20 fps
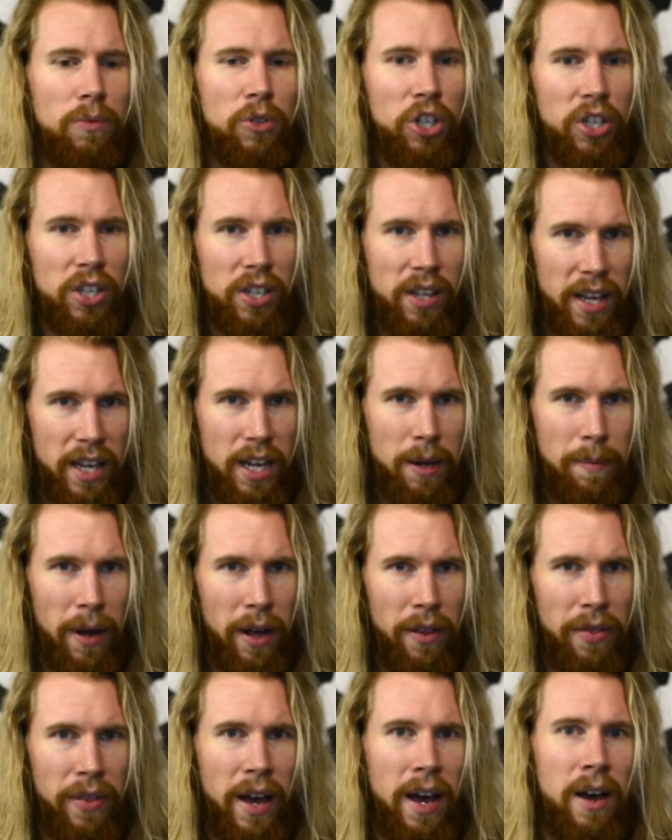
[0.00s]
just think
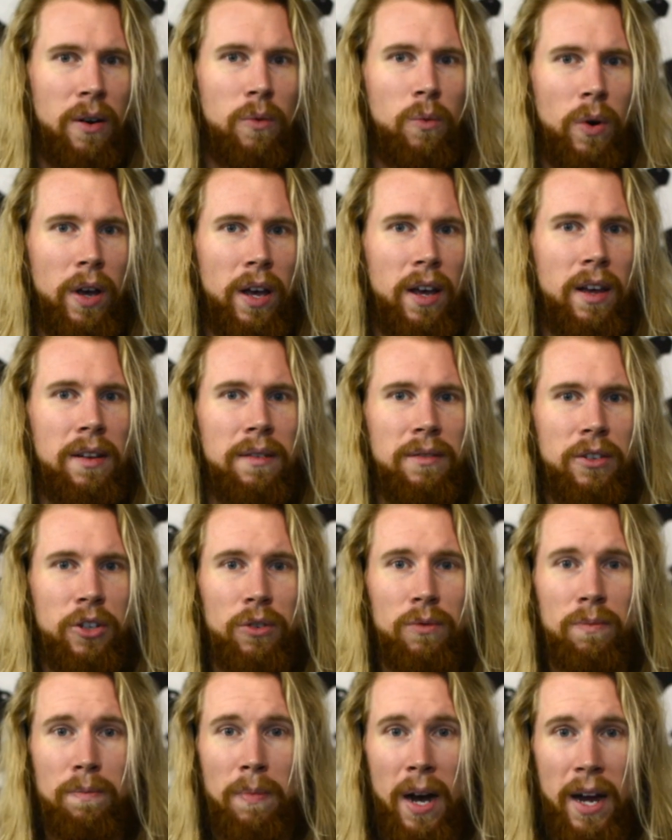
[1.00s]
about that when
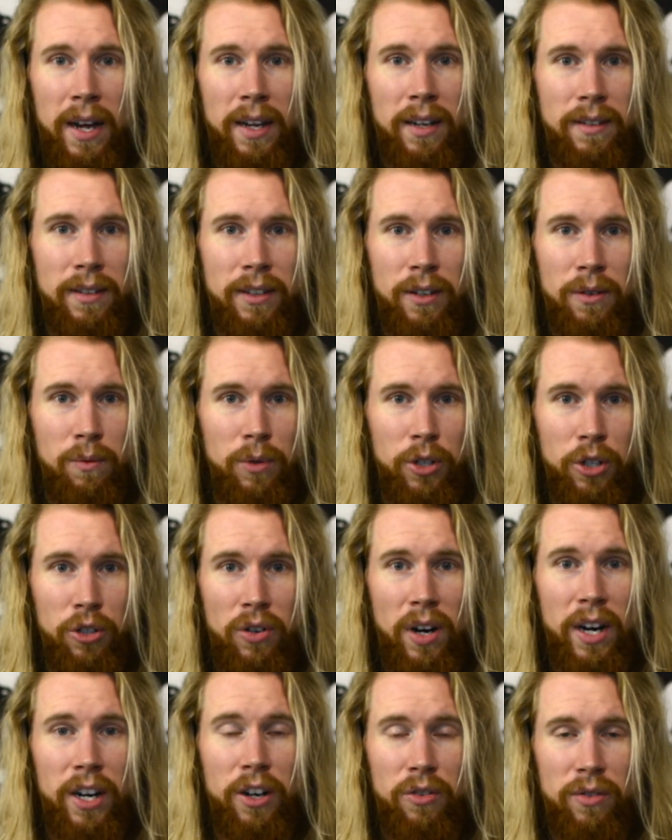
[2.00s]
you're buying, when you're
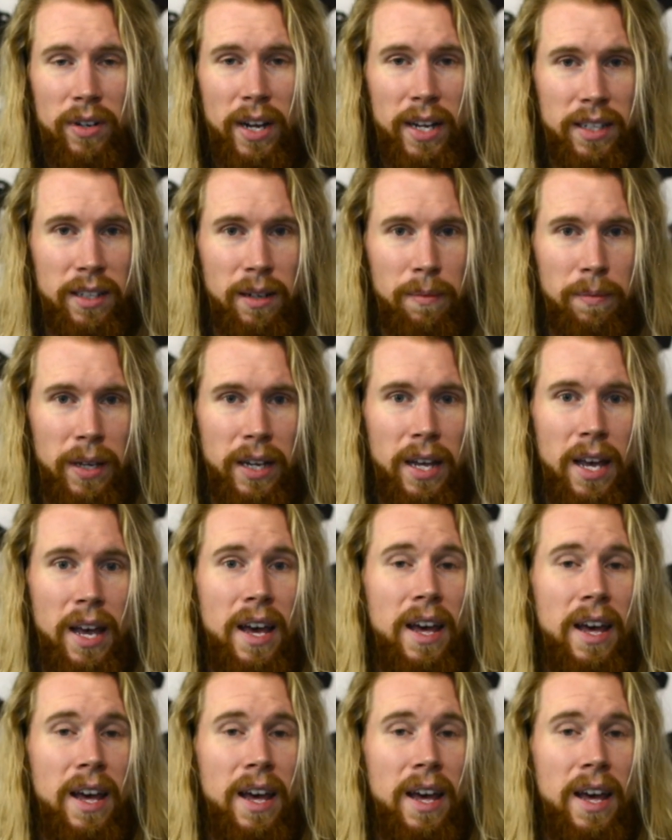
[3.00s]
trying to create something.